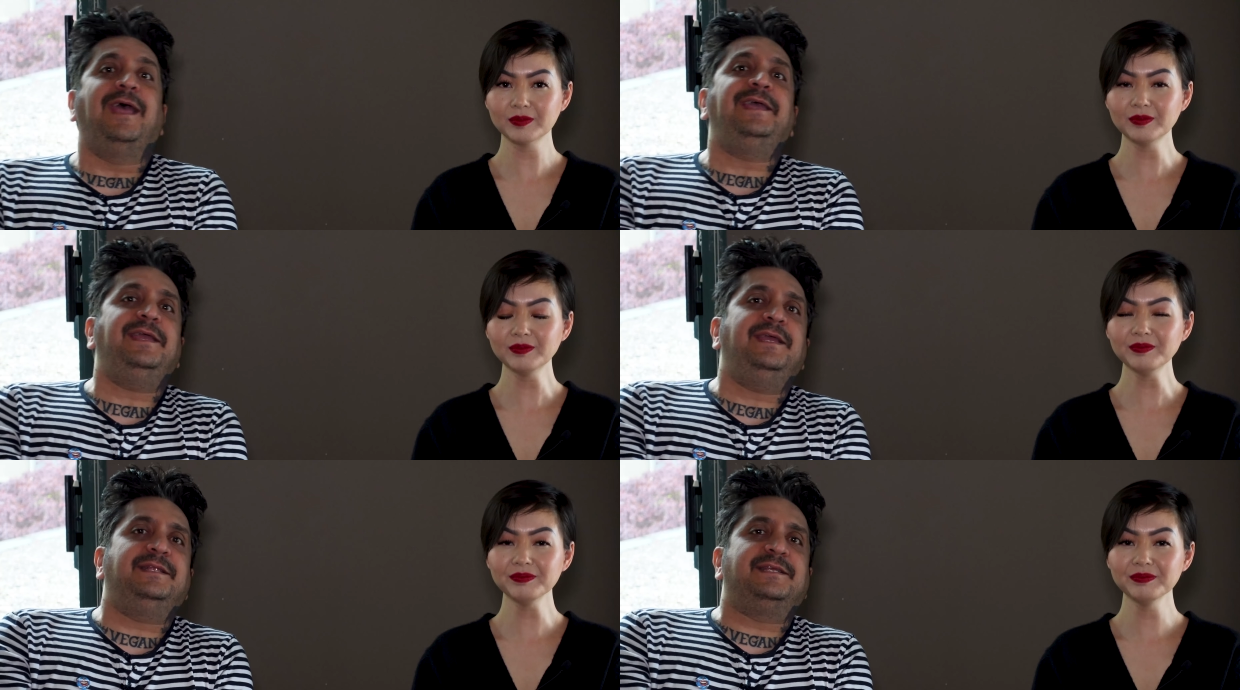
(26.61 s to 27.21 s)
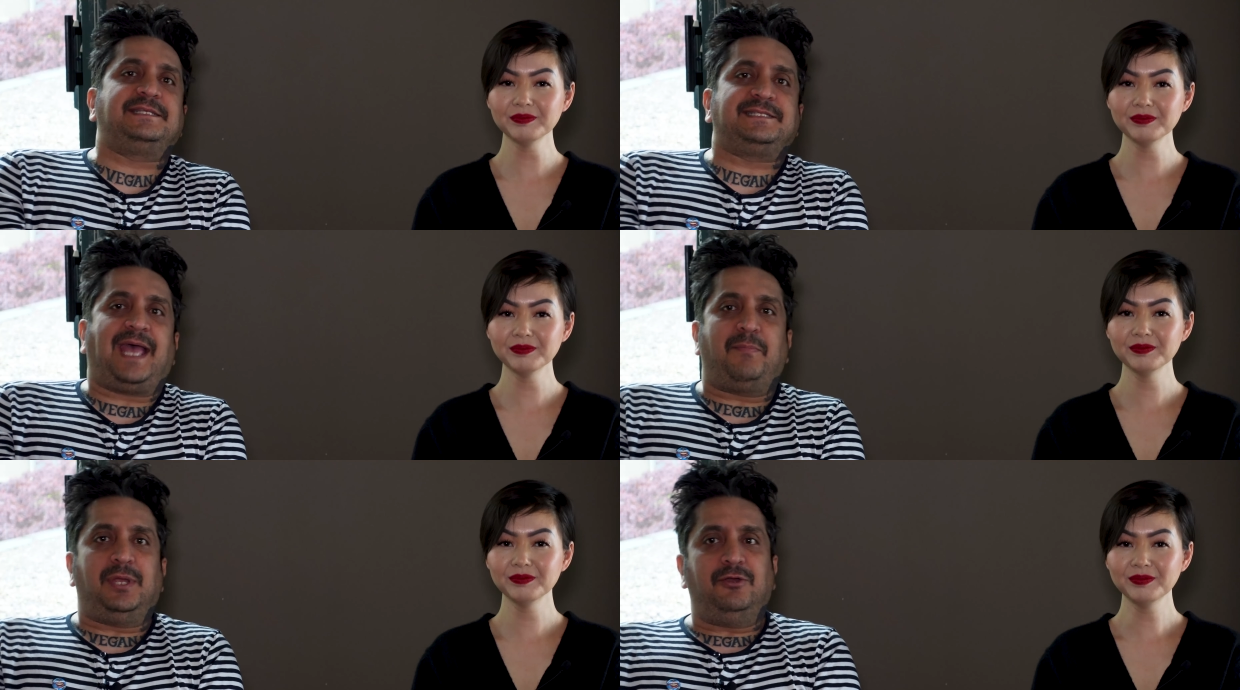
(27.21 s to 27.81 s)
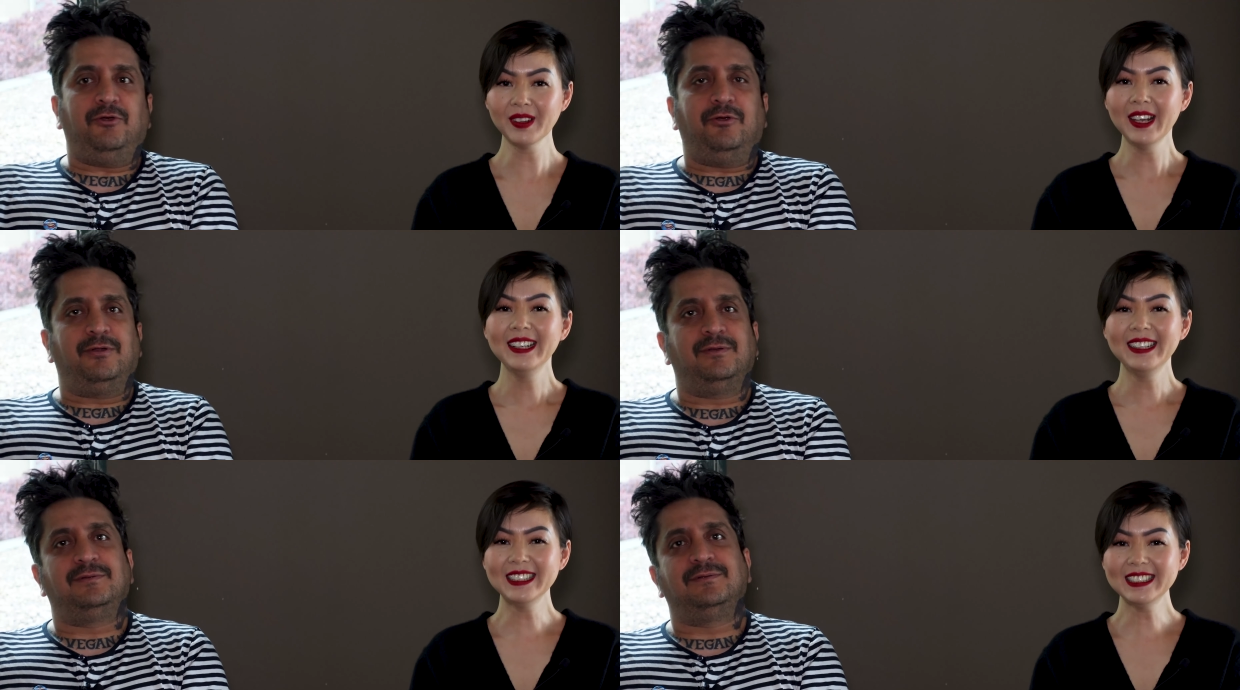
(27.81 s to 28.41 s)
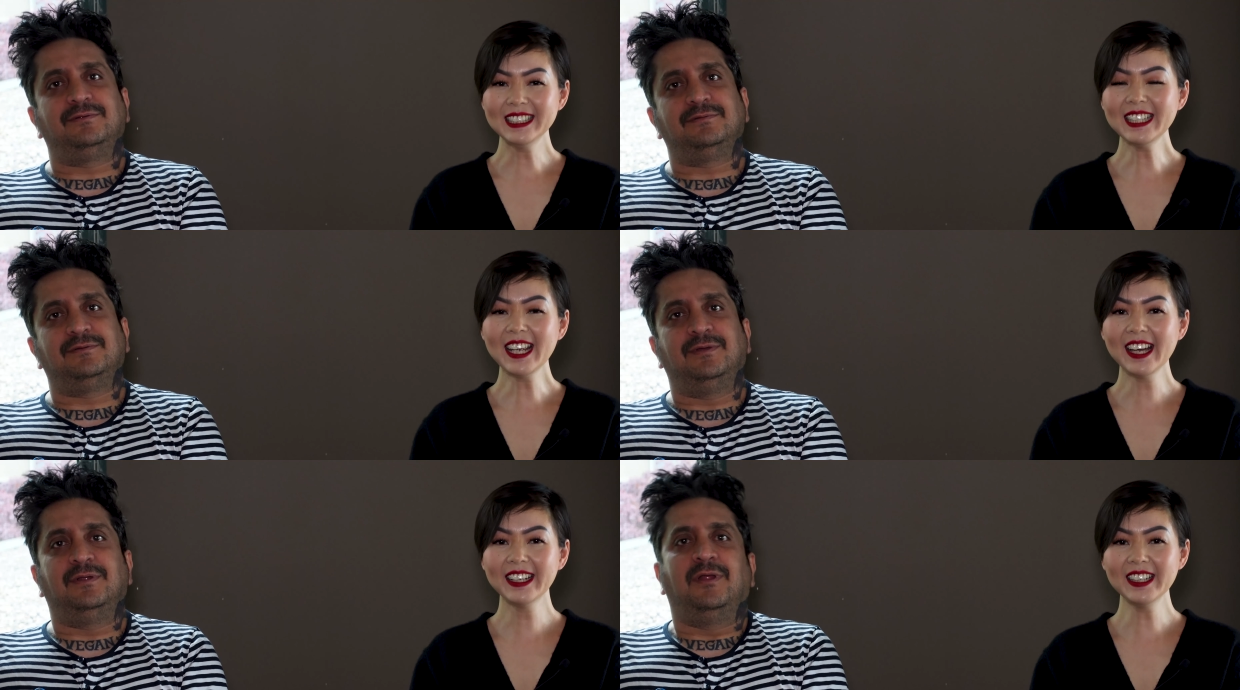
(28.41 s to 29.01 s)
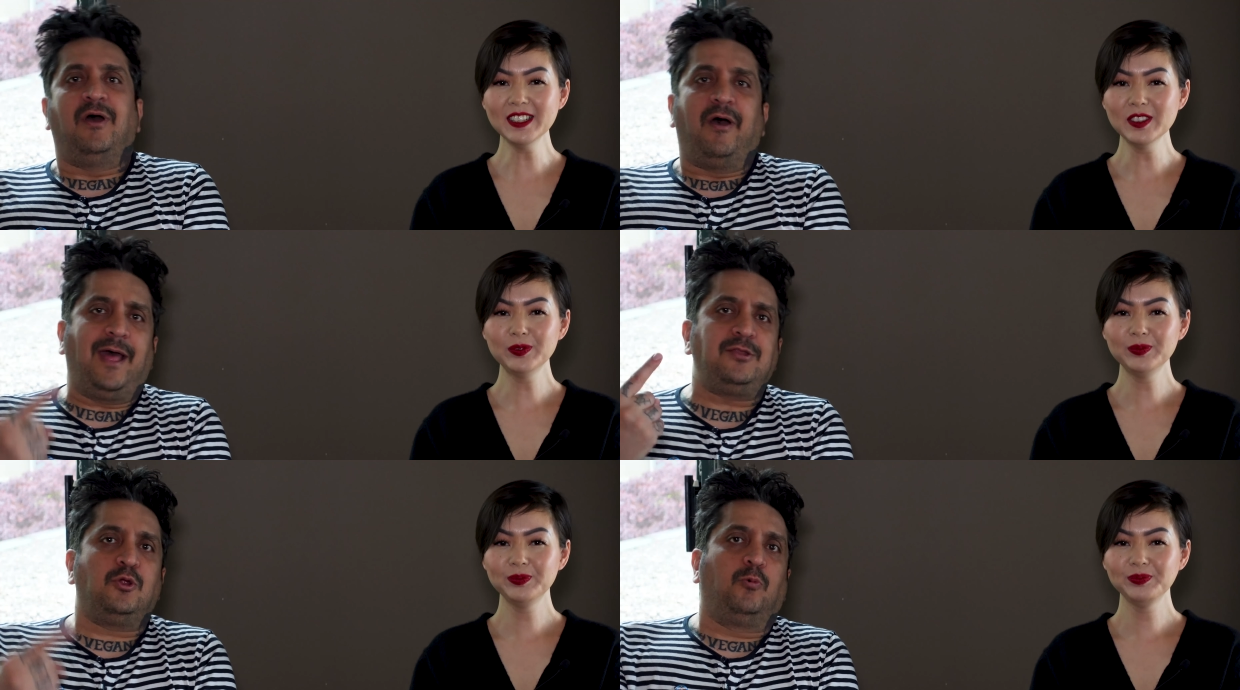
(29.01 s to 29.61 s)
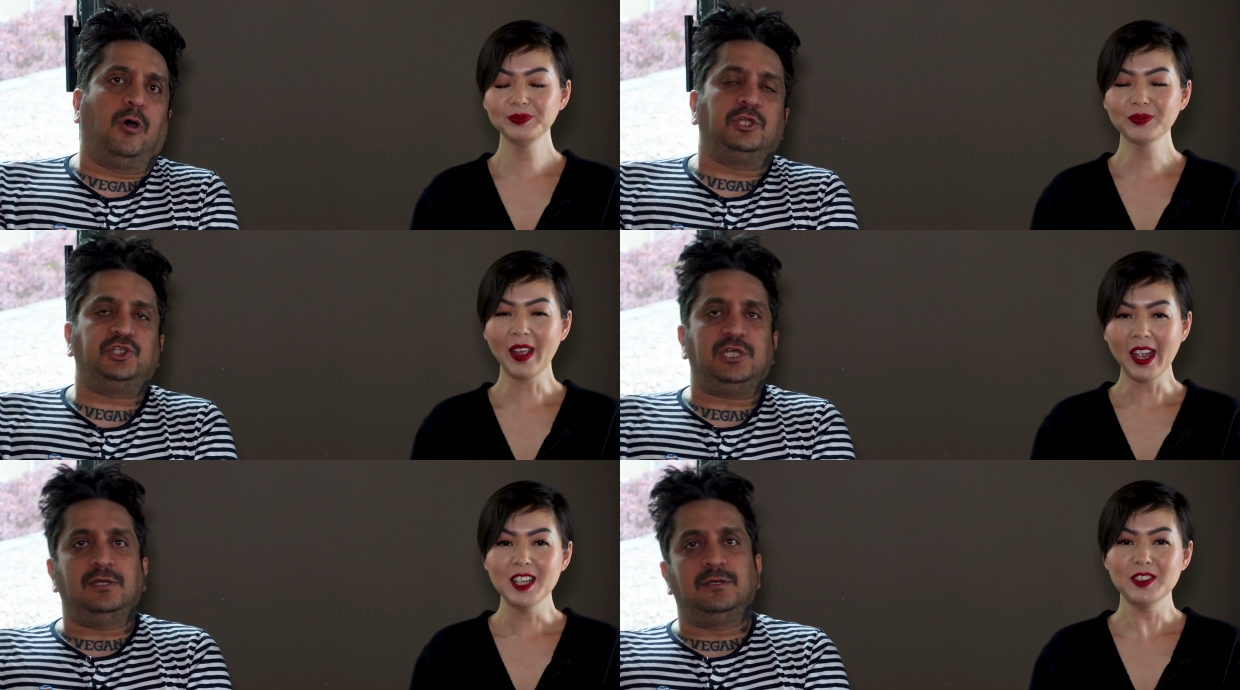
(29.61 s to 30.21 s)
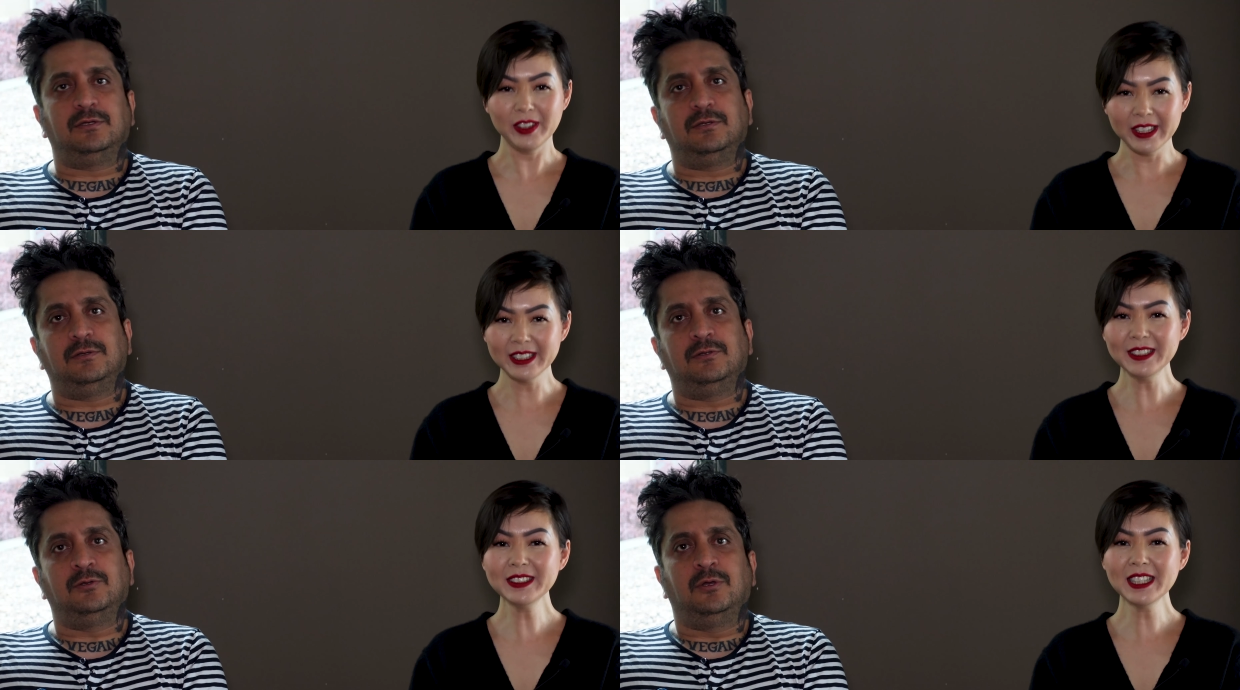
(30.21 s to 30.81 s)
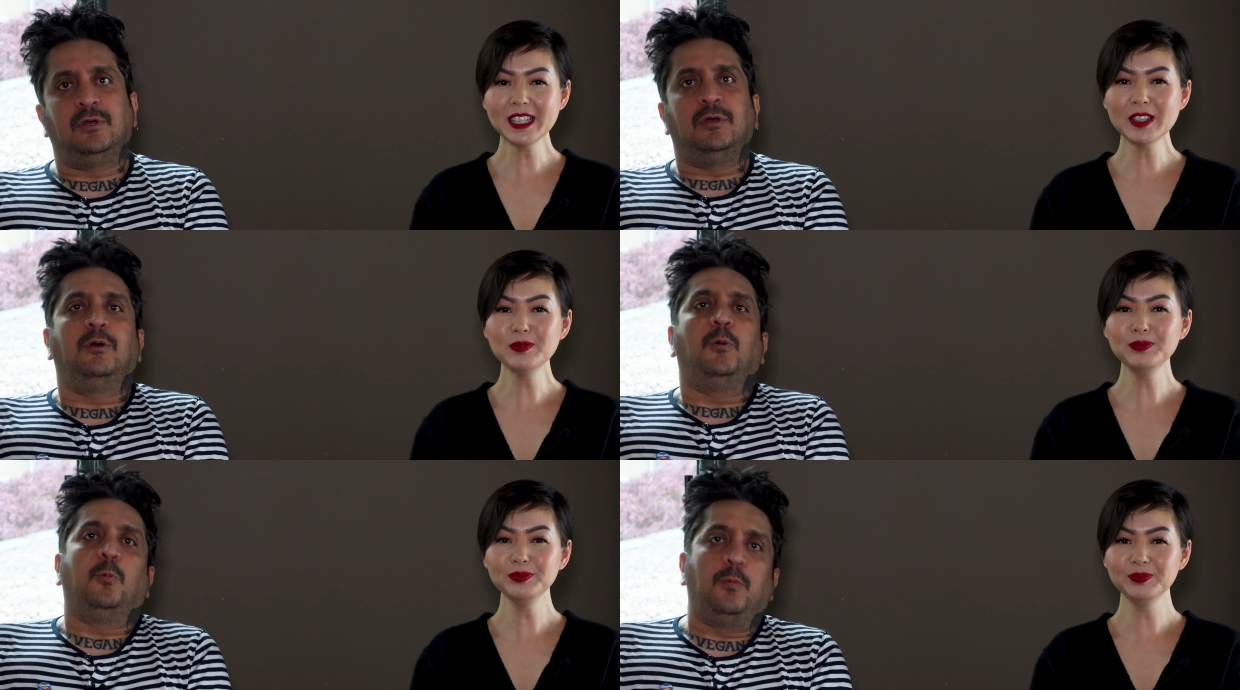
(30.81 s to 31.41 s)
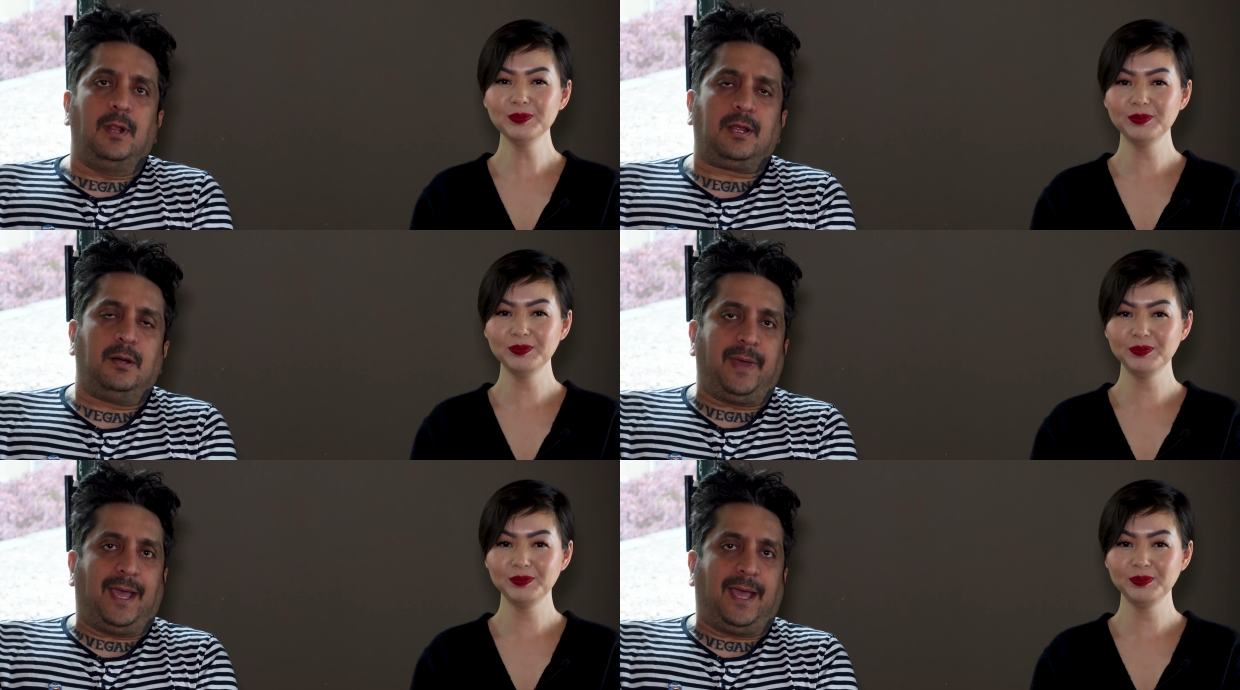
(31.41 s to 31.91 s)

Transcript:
Speaker 1: Hey, this is Amir.
Speaker 2: This is Diana.
Speaker 1: And you're watching
Speaker 2: Vegan Twosome.
Speaker 1: Welcome